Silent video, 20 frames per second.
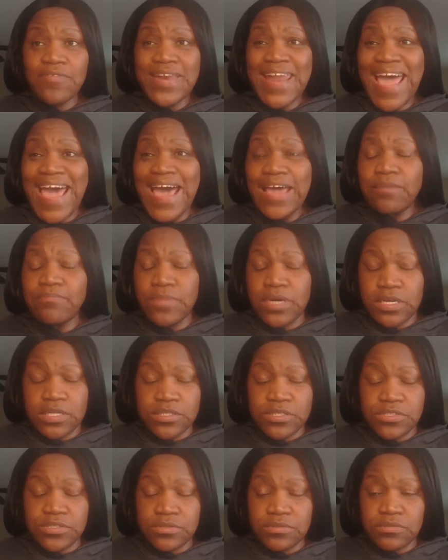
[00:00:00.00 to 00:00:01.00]
9
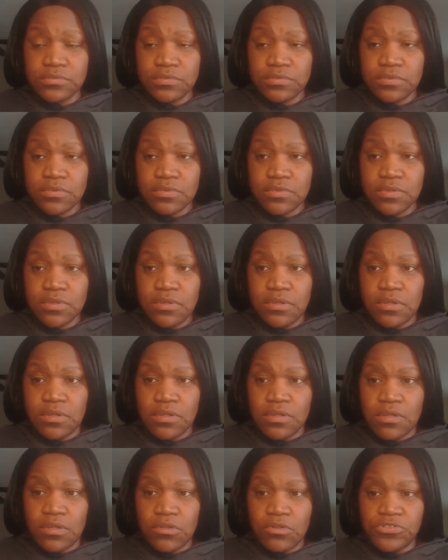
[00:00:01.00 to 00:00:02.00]
months.
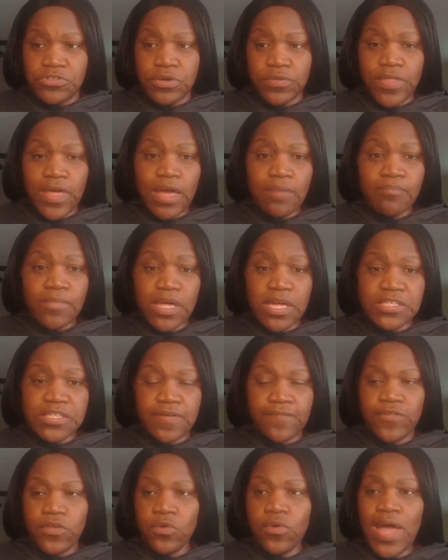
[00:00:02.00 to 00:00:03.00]
So that means
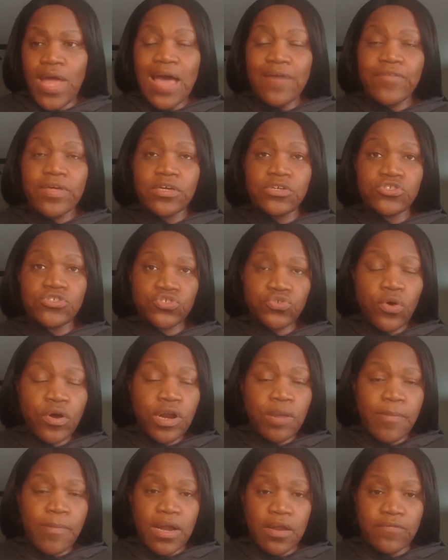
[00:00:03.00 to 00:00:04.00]
if you have a short
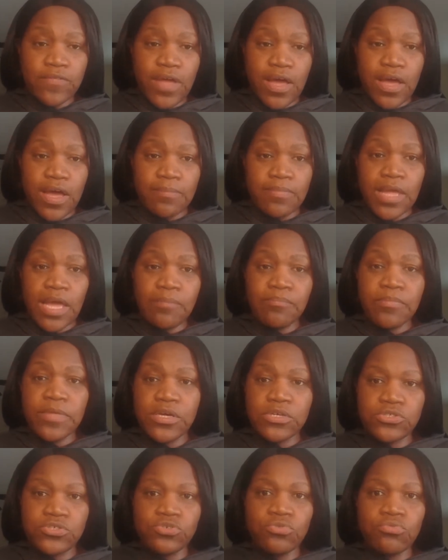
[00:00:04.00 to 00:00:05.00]
amount of time, that
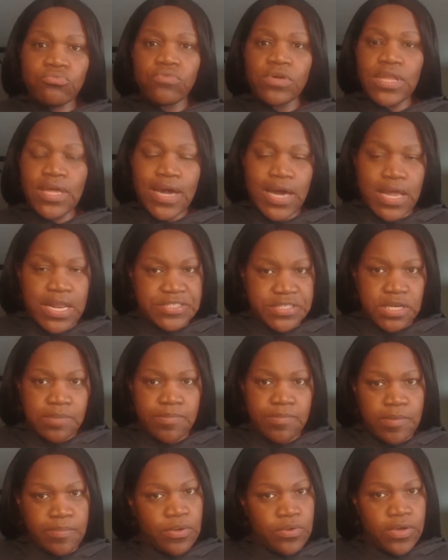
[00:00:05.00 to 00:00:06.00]
means you really got to step
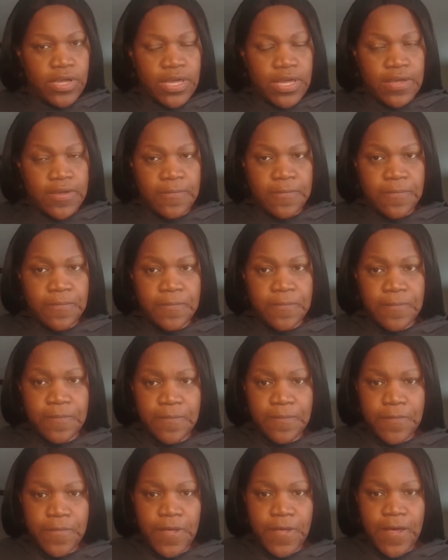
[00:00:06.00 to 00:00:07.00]
up your game.
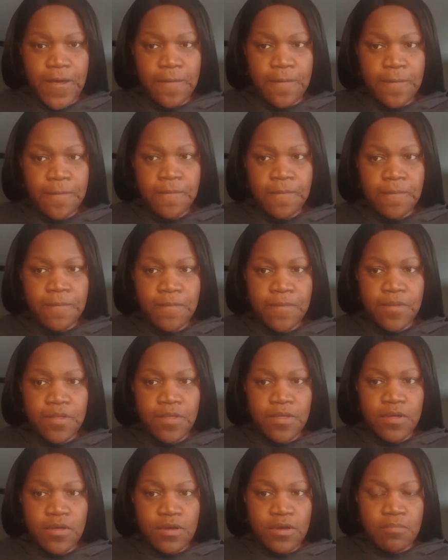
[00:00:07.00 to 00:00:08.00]
Okay.
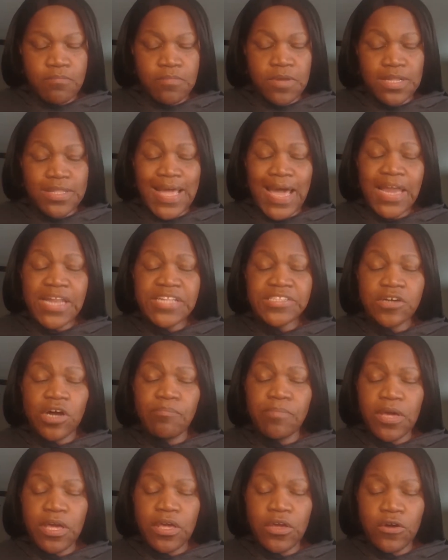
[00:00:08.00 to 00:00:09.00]
But that is going
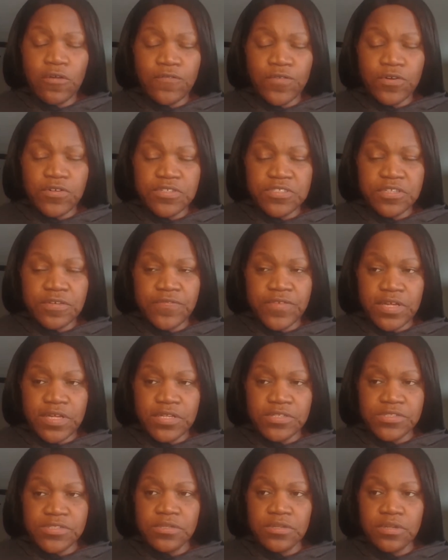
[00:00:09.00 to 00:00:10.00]
to be your first
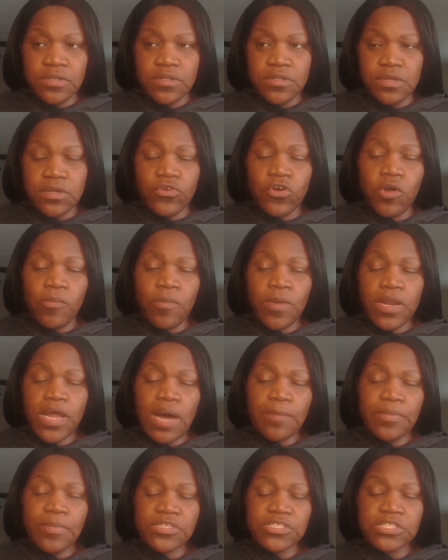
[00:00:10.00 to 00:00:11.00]
defense. Determine
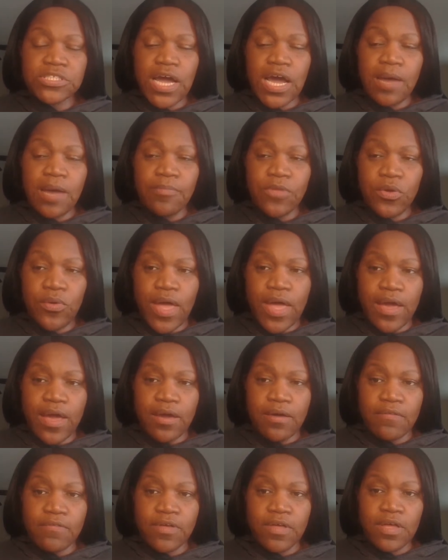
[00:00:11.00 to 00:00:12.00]
how much time you
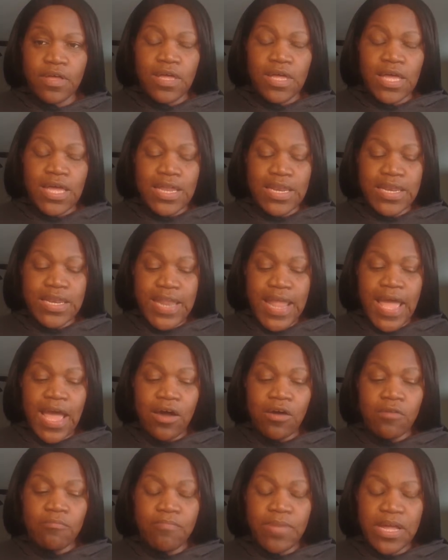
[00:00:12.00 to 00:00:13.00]
have. And
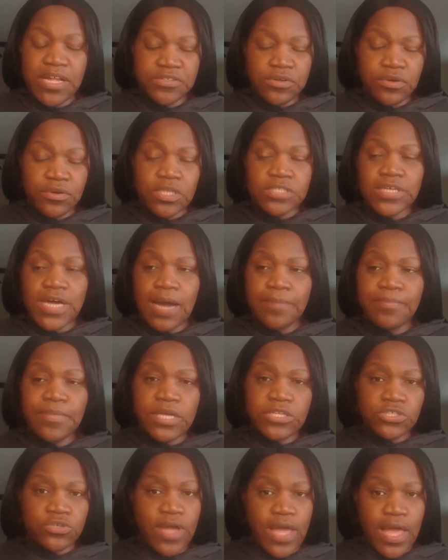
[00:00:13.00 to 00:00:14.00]
now, based on the time
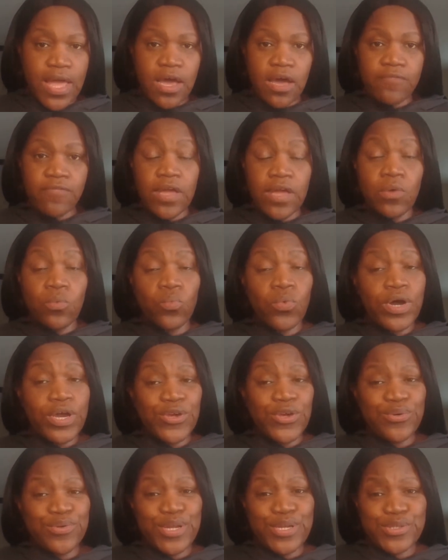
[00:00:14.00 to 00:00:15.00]
that you have and what
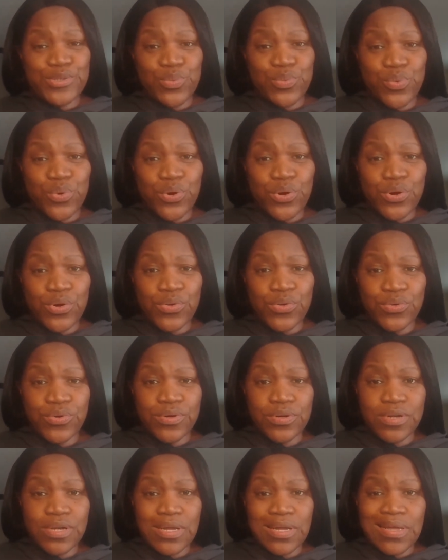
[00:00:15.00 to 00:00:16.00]
you need to work
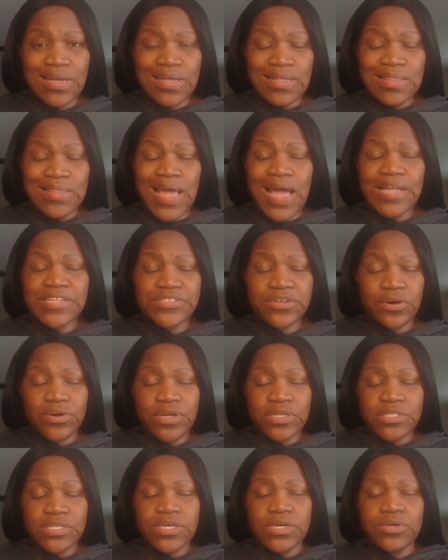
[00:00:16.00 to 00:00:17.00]
on, that's going
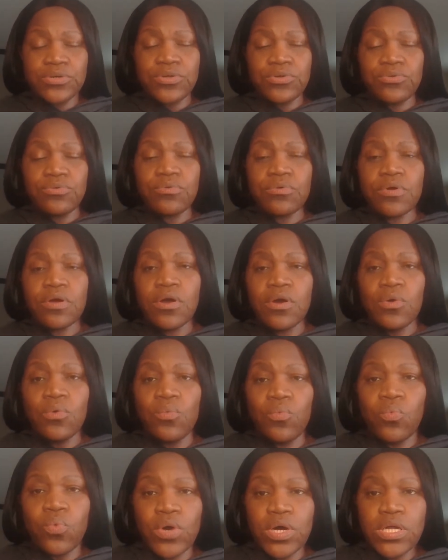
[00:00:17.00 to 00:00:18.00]
to tell you
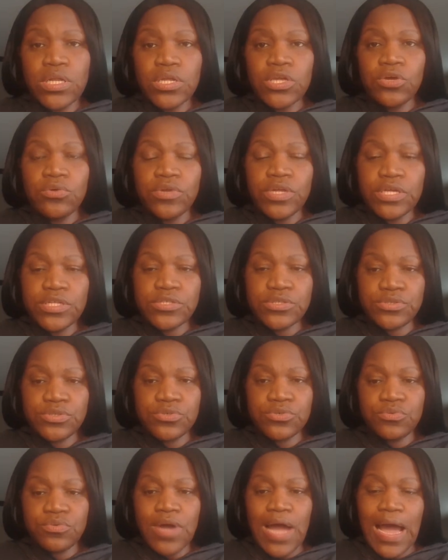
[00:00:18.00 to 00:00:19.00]
what you need to
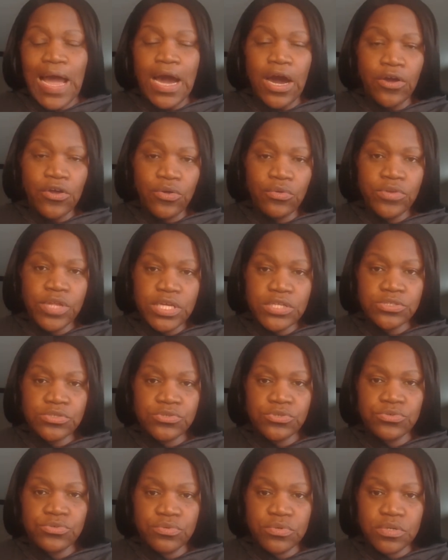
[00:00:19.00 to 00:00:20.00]
do, how you need to
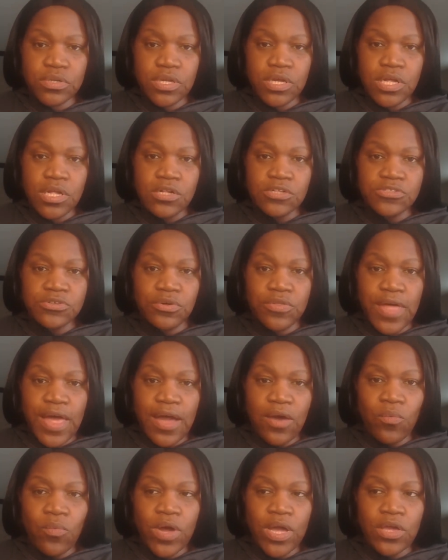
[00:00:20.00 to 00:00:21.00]
do it. So
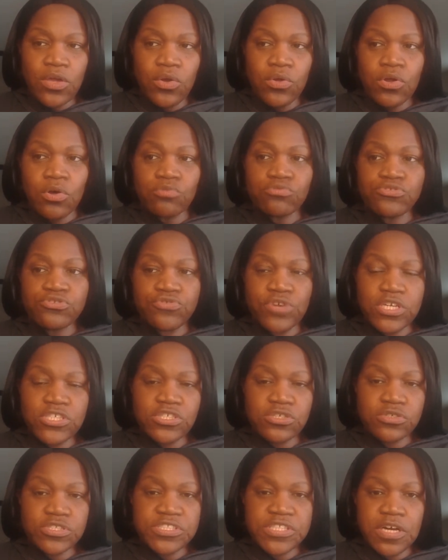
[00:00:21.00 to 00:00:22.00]
that way you don't stress
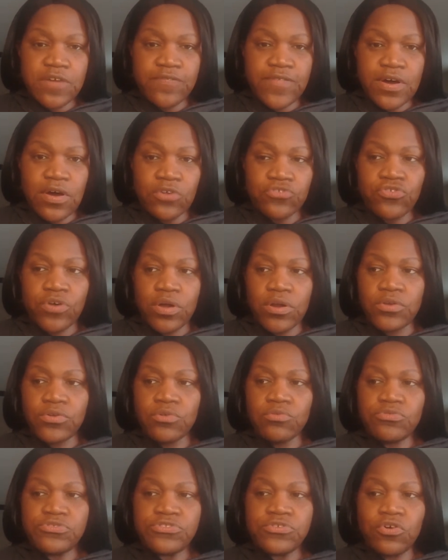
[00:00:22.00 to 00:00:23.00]
yourself out trying to
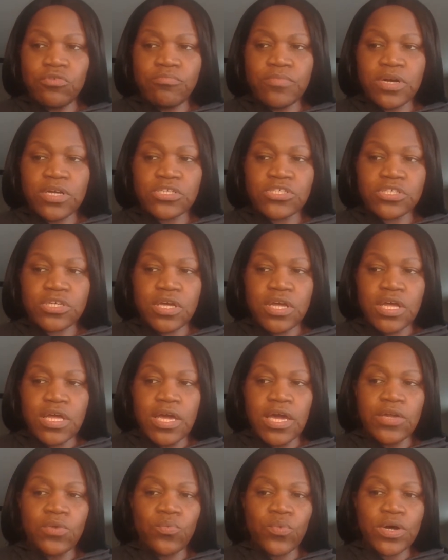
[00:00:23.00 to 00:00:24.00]
do so much
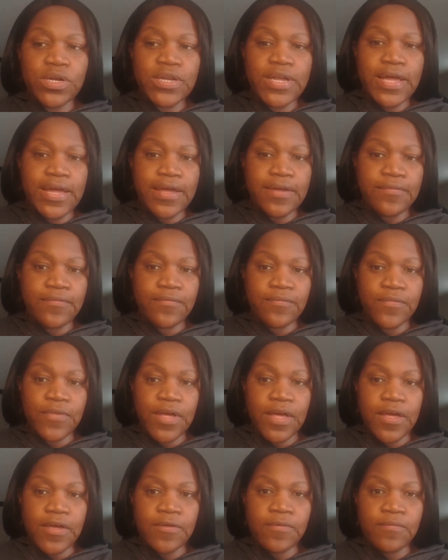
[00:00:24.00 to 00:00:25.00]
in one day.
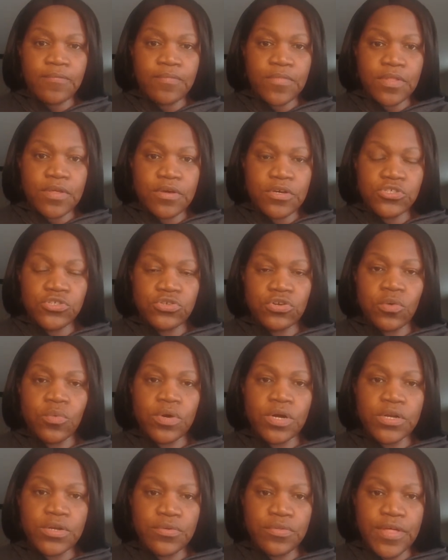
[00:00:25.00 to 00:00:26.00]
Okay. Because you don't
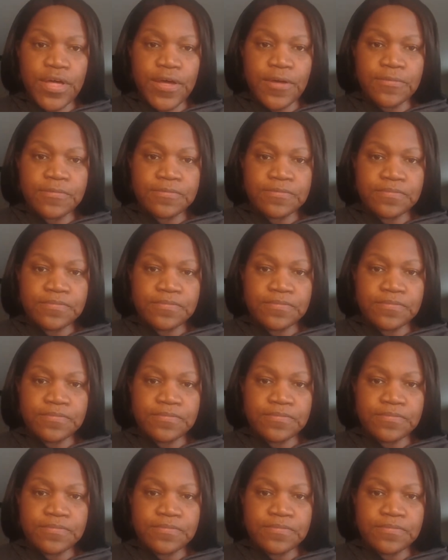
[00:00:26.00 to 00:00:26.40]
want to do that.